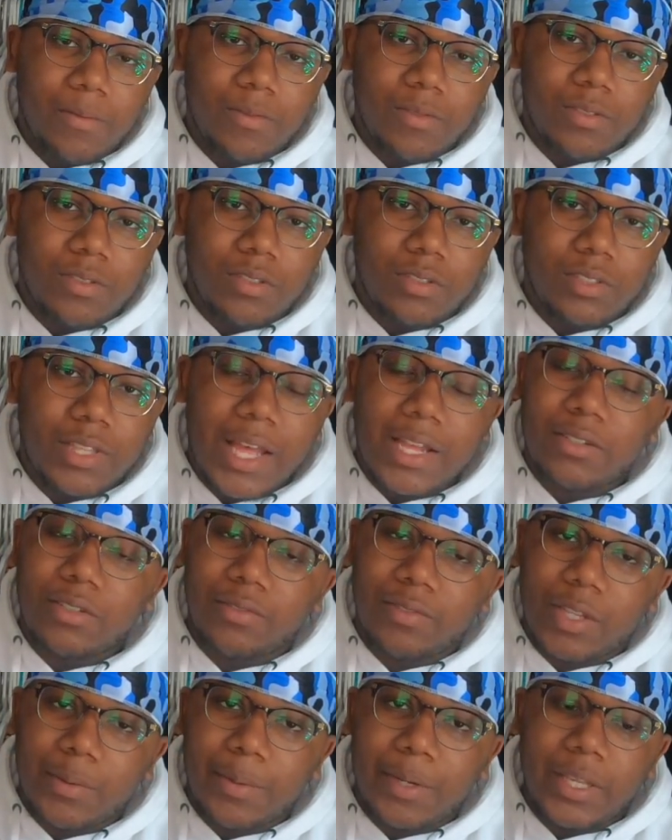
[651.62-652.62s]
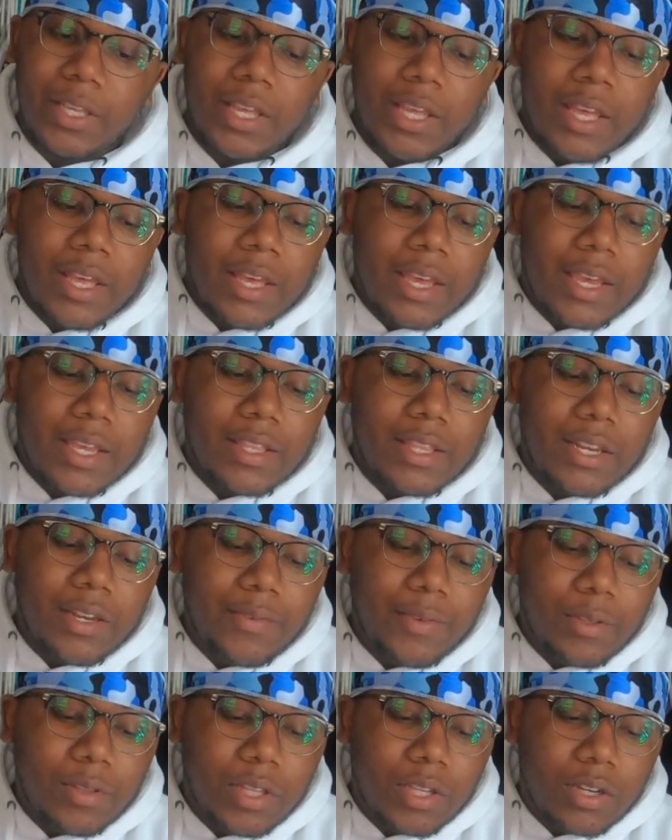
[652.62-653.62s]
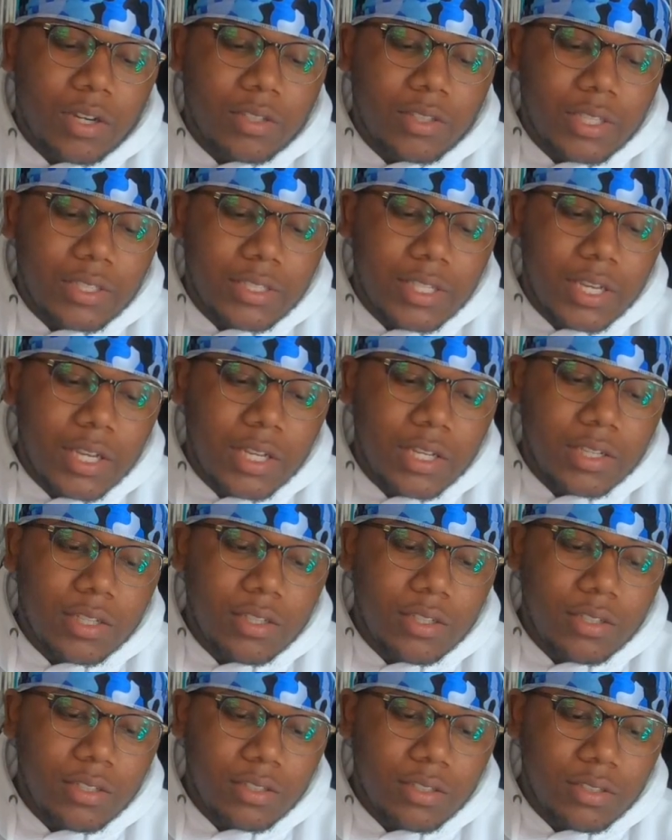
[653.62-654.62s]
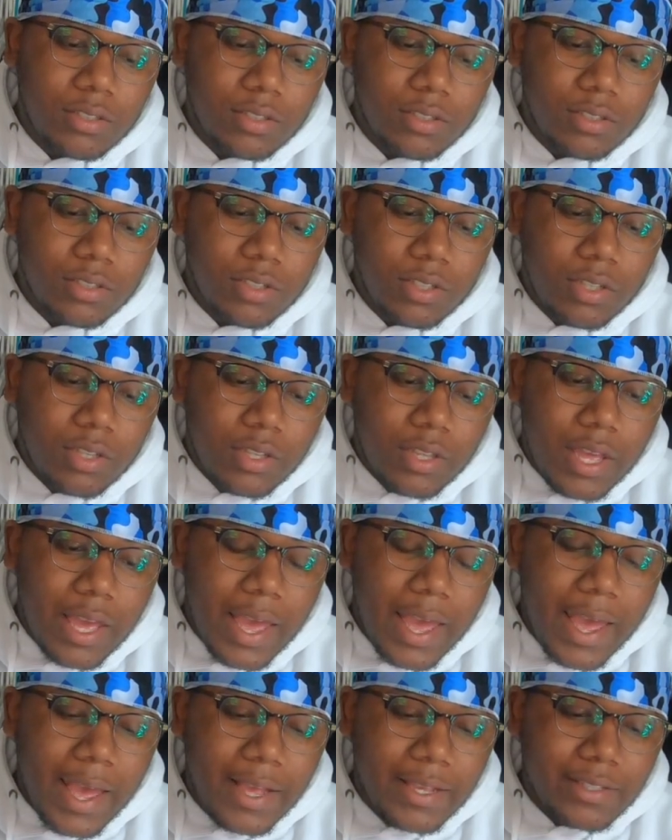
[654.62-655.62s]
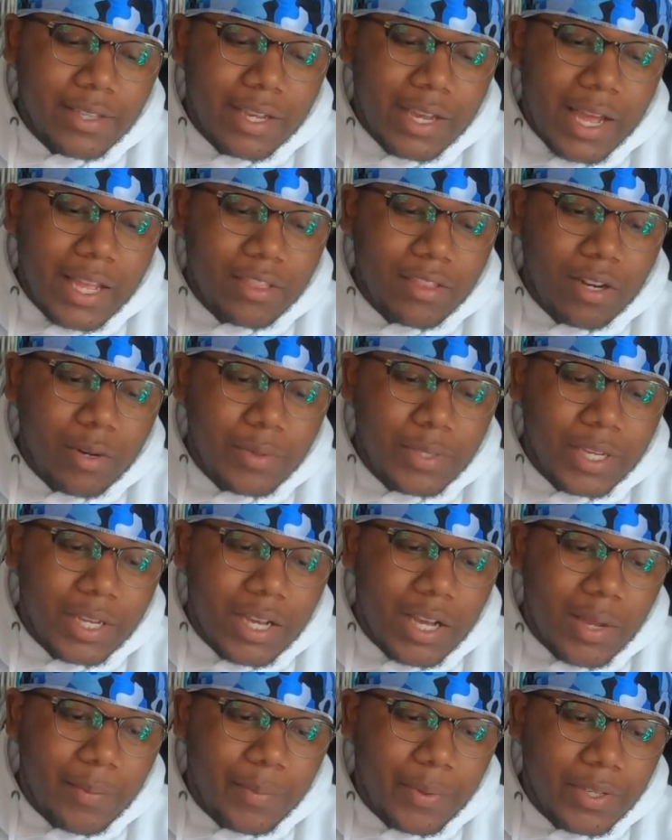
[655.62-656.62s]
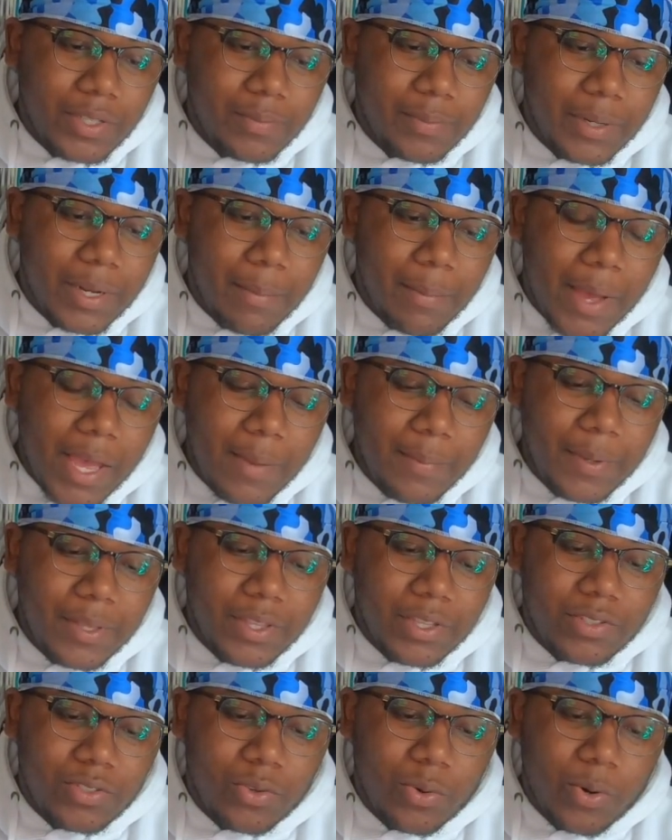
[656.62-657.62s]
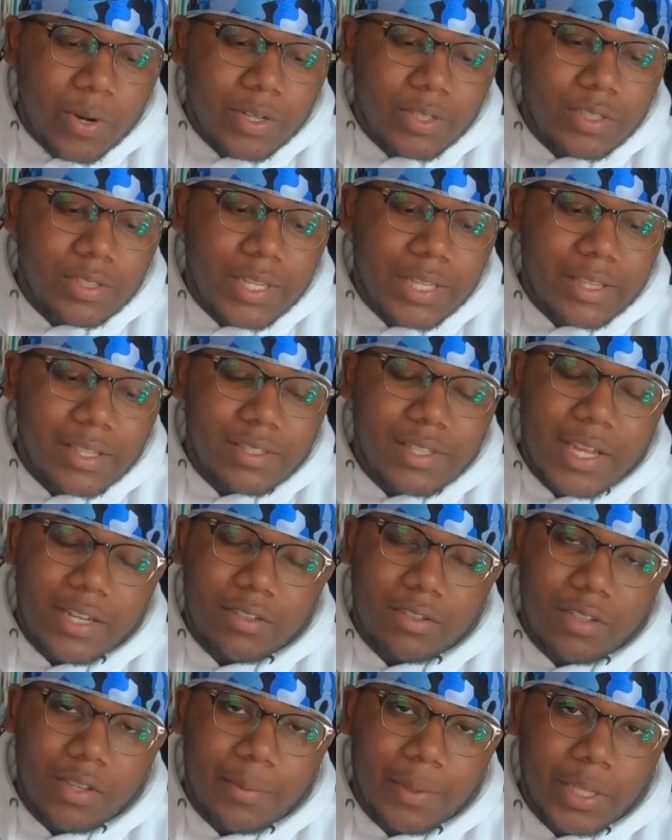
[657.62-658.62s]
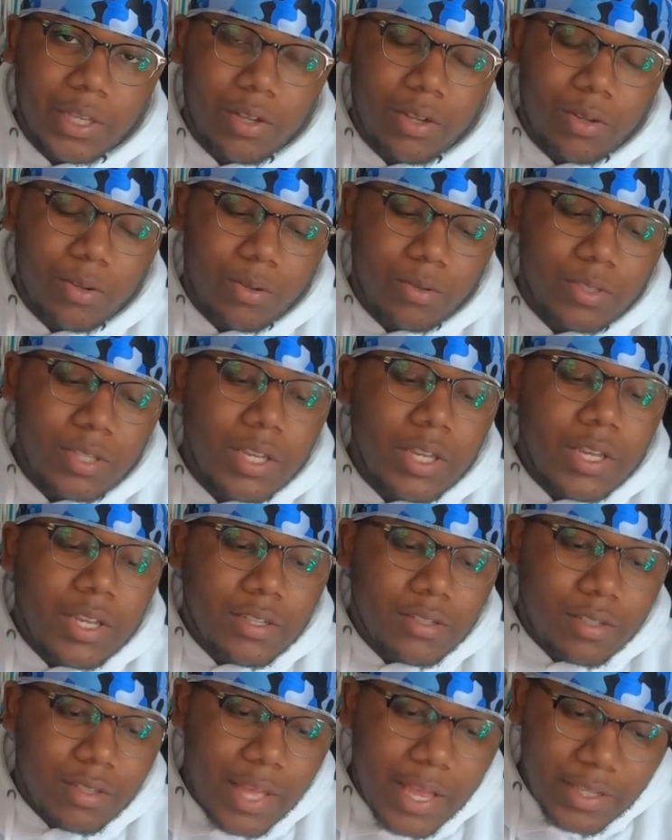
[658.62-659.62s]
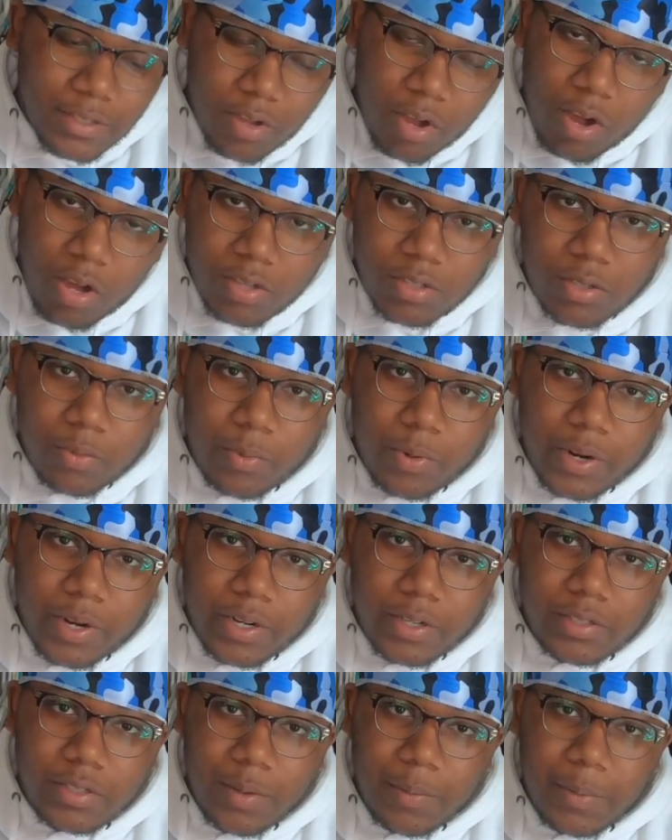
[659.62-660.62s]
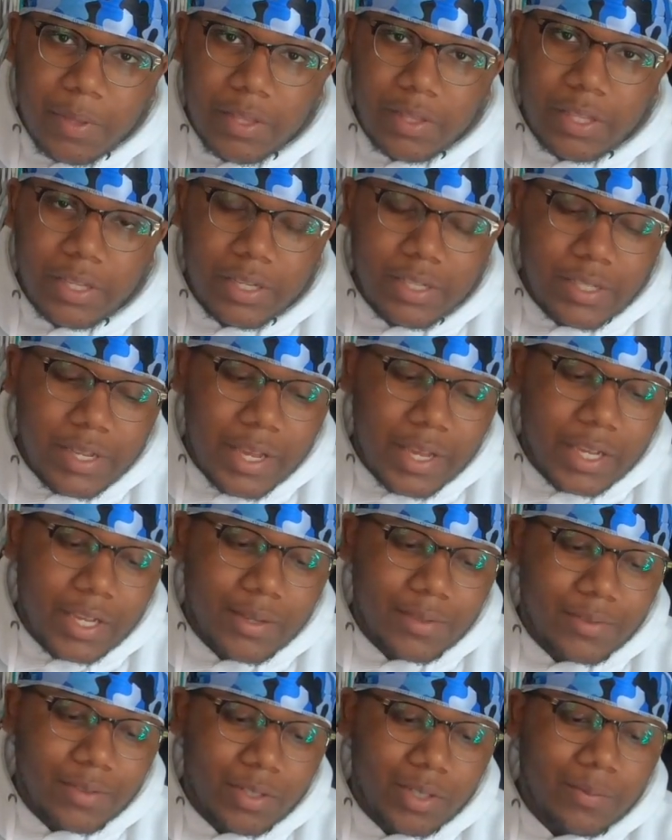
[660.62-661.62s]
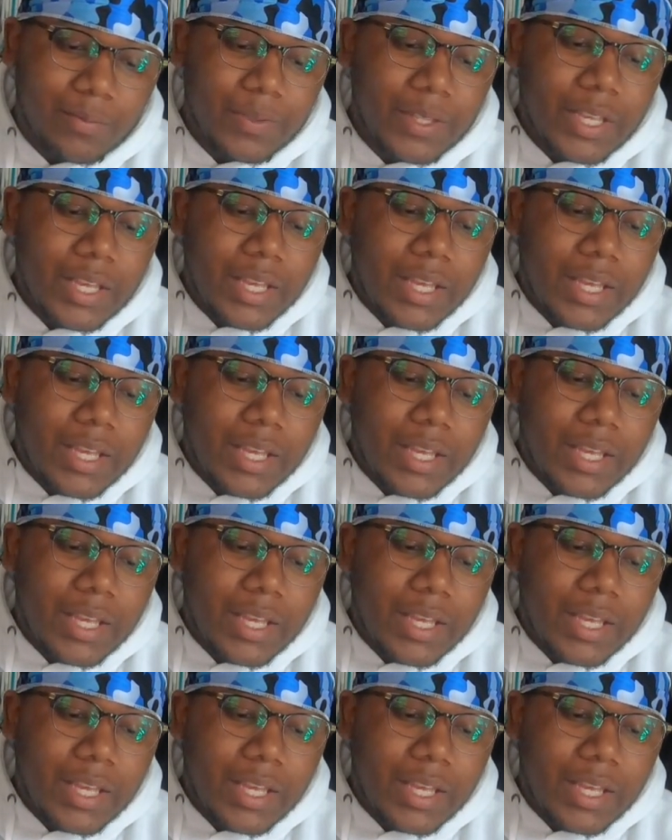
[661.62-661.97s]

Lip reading: Statue of Liberty. And then if you look on the tongue, it has like, I thought it was a compass, but it might be the torch that the Statue of Liberty holds. So that's also where some of the design comes from.